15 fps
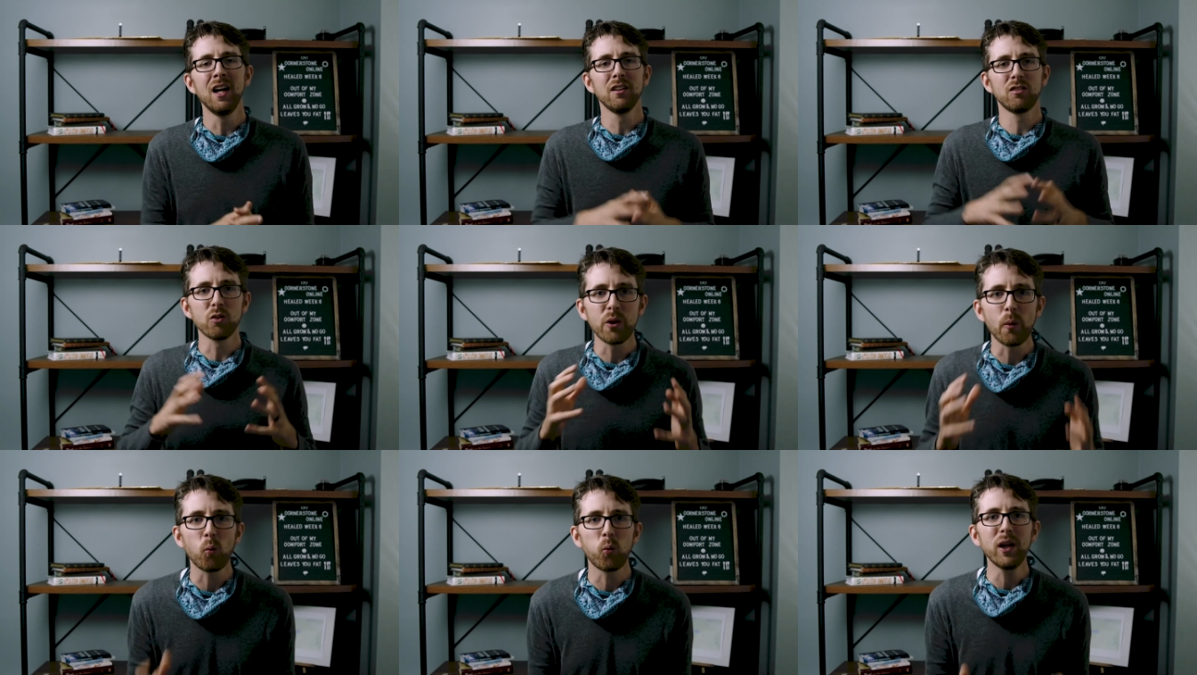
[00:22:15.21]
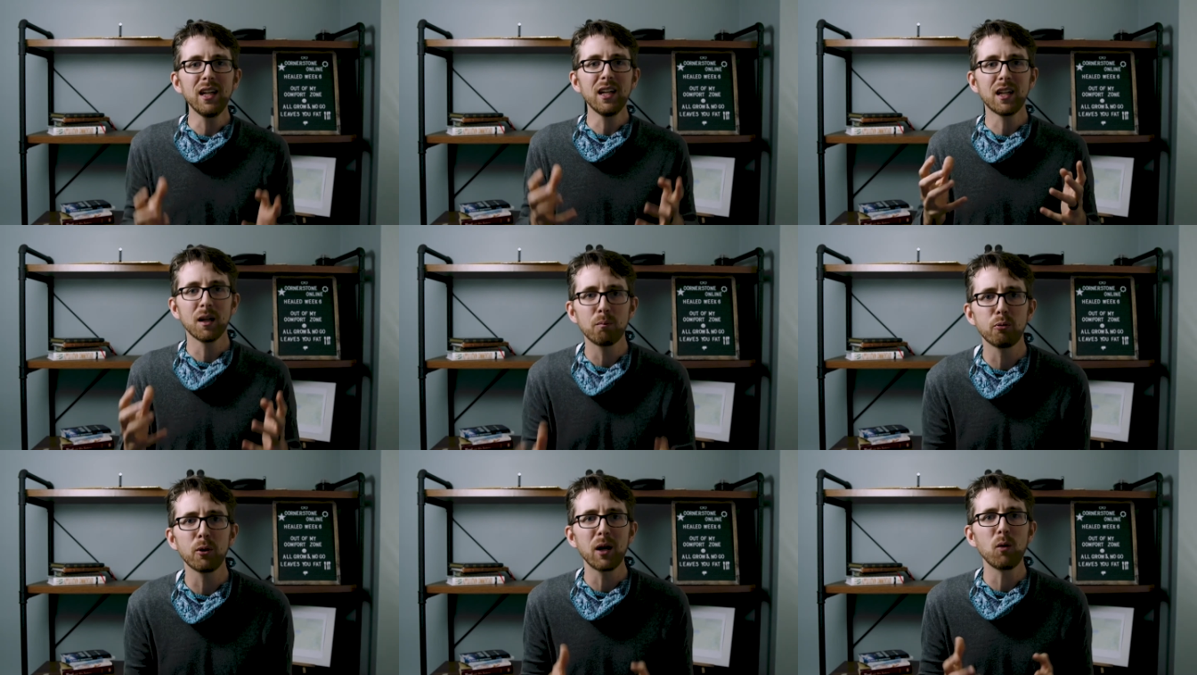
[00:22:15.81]
so that we
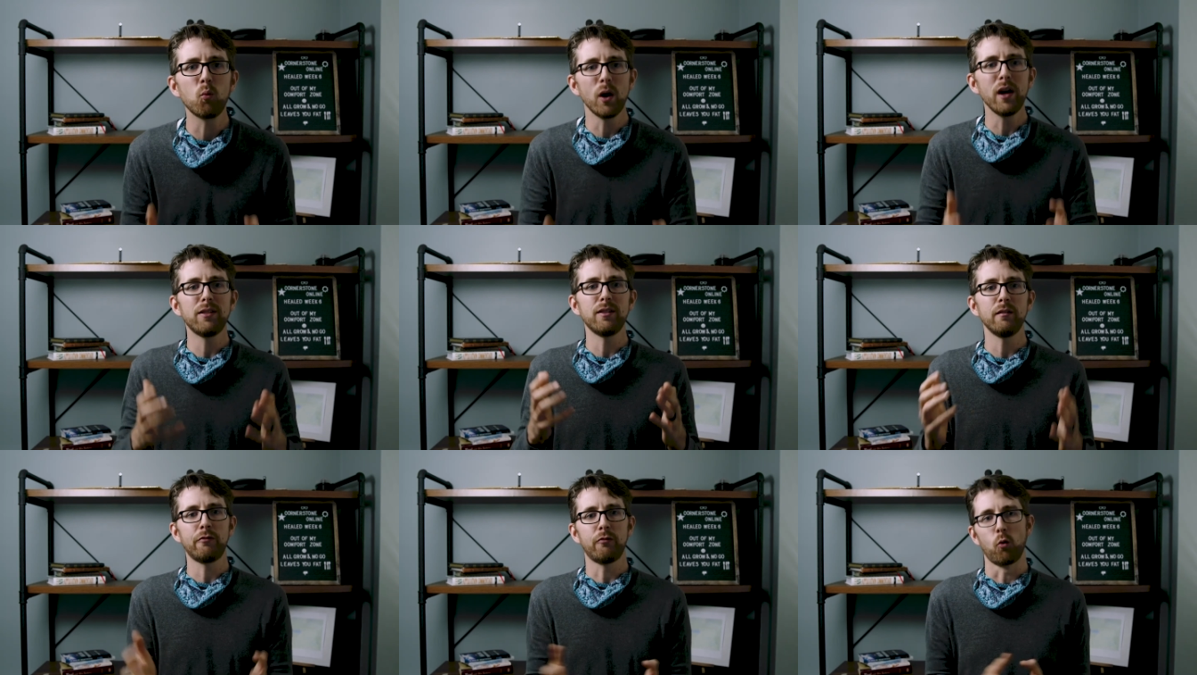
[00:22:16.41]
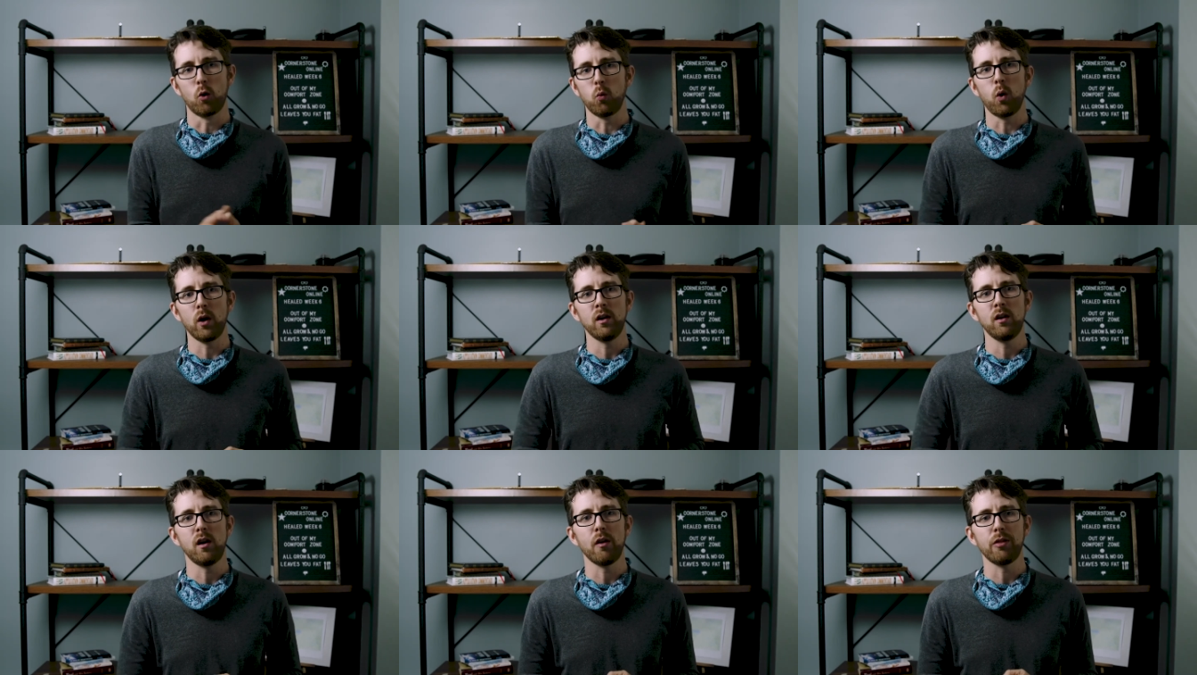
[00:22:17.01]
can pray with and for
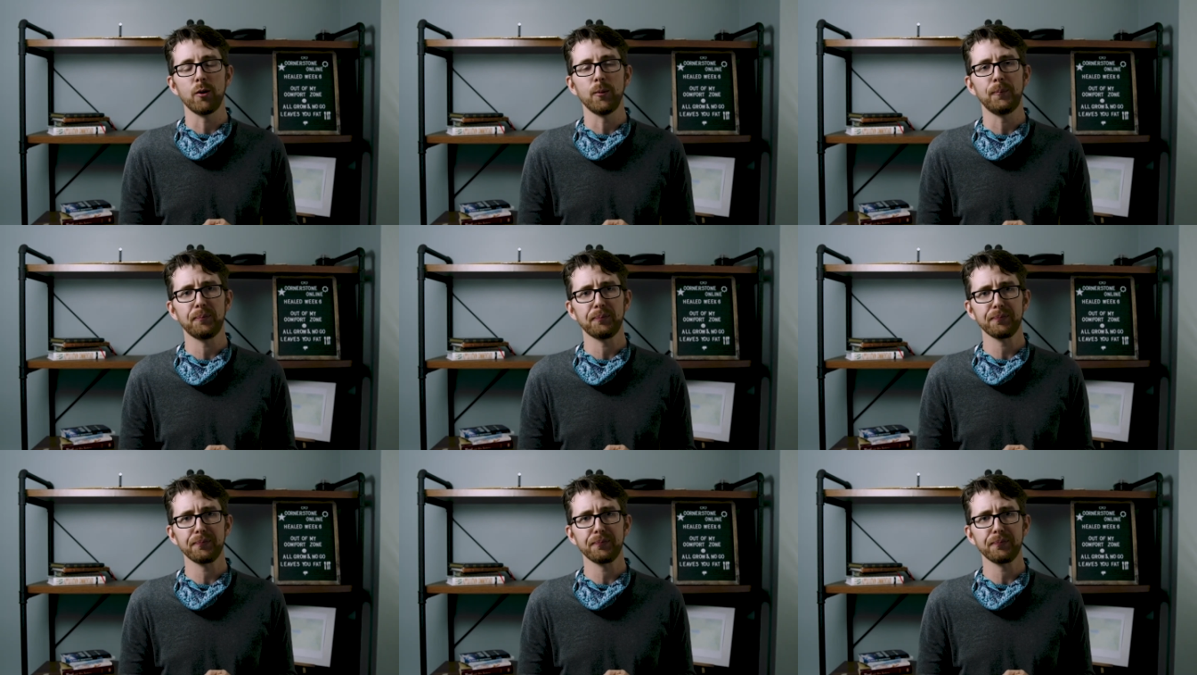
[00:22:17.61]
one another